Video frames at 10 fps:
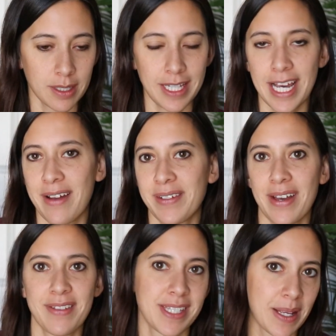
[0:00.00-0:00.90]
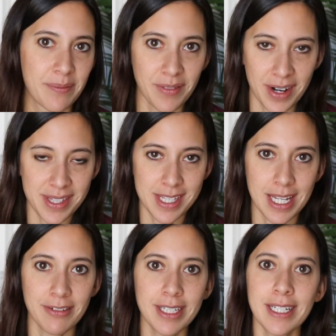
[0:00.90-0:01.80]
they have to have the same fonts and
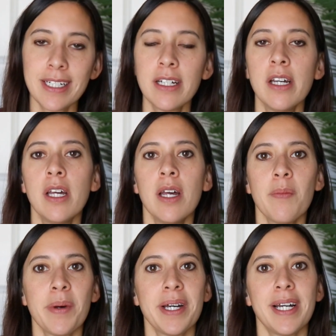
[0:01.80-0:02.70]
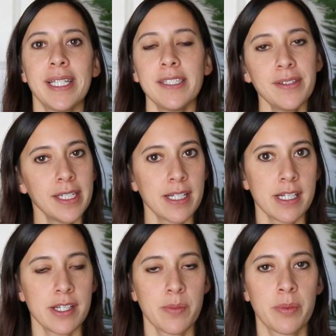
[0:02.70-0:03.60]
everything. But I do think it
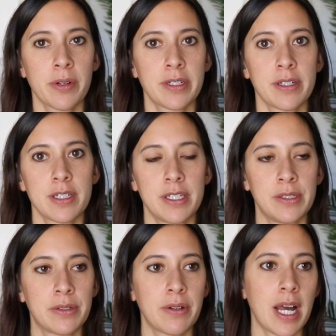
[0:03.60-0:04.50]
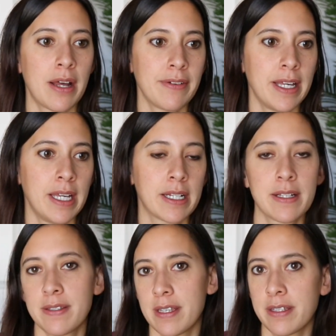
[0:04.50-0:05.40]
is important to have a
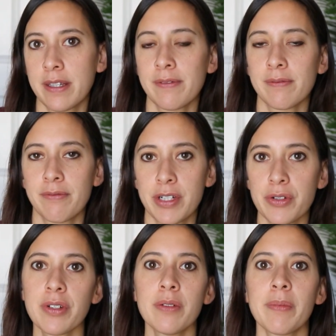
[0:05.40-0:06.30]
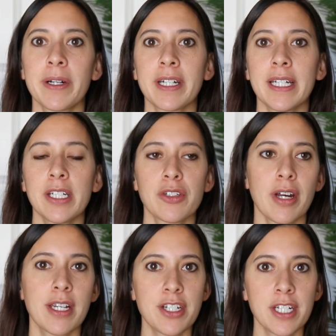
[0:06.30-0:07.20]
consistent visual marketing
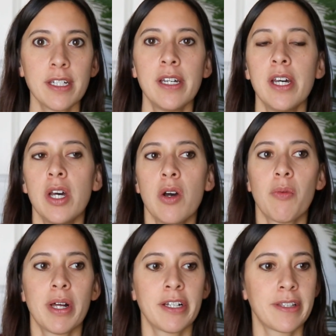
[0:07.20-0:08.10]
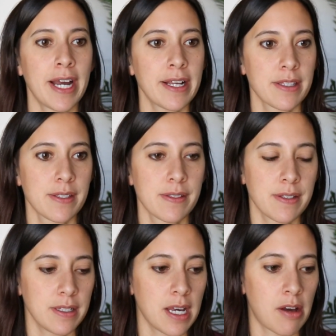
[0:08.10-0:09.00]
strategy, whether that's
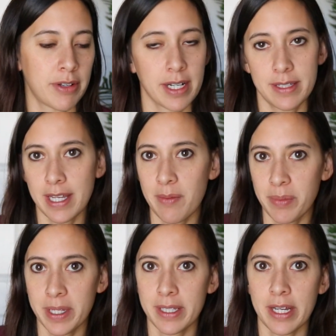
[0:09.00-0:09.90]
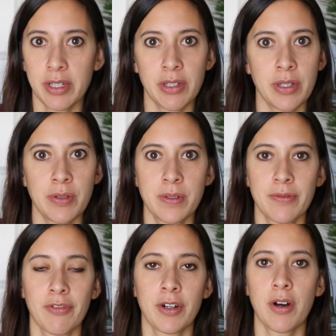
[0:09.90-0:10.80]
having a template that you use
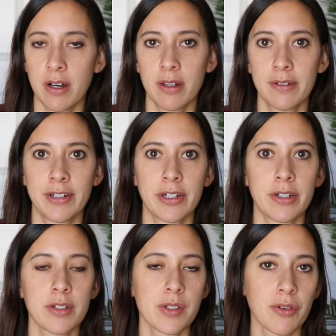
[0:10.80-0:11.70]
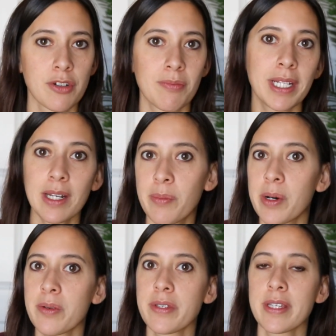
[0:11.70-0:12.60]
for all of your social media
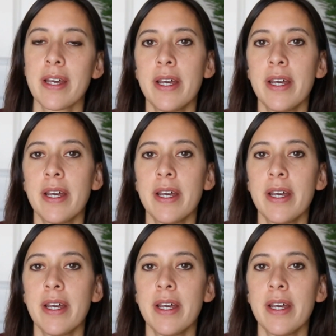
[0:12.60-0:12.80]
posts